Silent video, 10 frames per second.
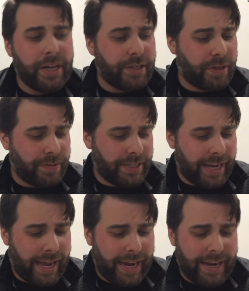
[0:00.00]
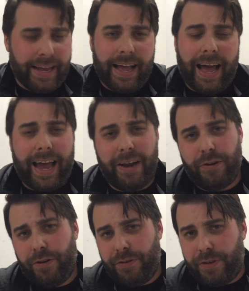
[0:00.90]
So today, I
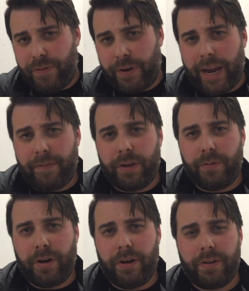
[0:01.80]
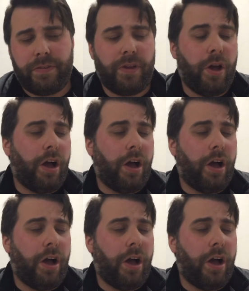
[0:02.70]
introduced the vocabulary words.